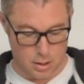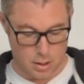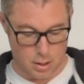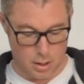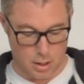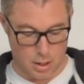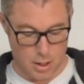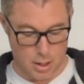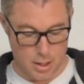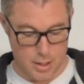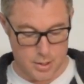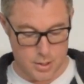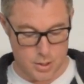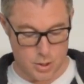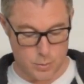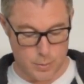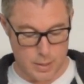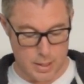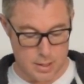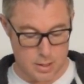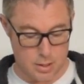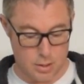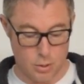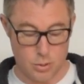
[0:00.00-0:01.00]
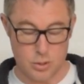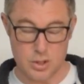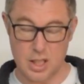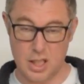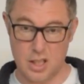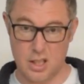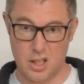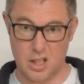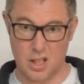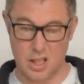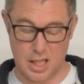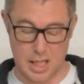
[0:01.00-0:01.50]
light twist. You'll
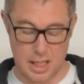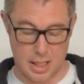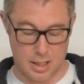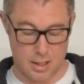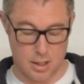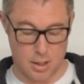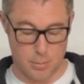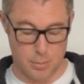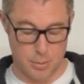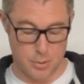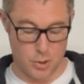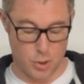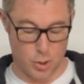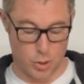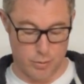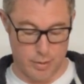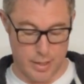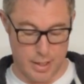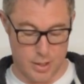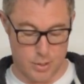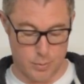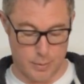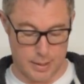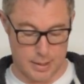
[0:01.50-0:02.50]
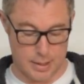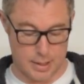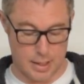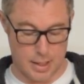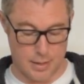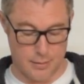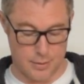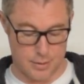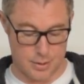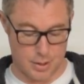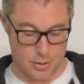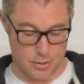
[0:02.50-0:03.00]
see that the copper's already twisted
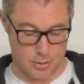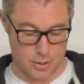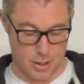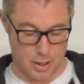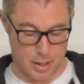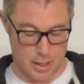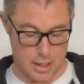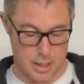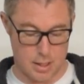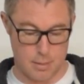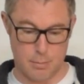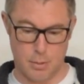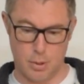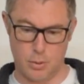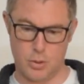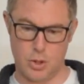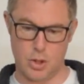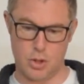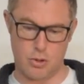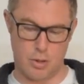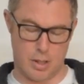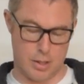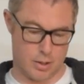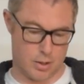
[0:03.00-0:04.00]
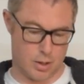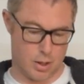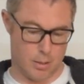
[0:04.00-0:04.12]
ever so slightly. It's a multi-strand